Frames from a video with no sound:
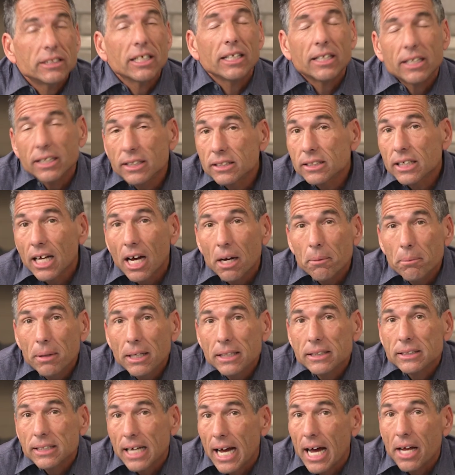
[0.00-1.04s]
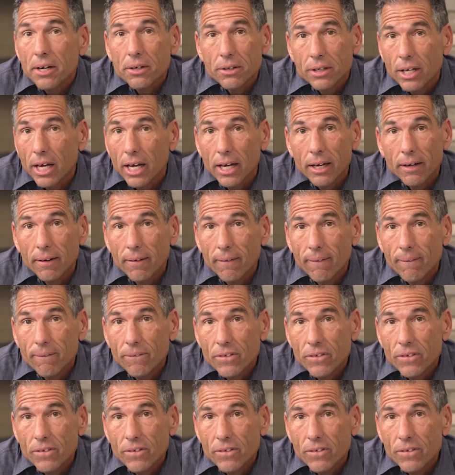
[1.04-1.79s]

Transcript: that this coming Saturday,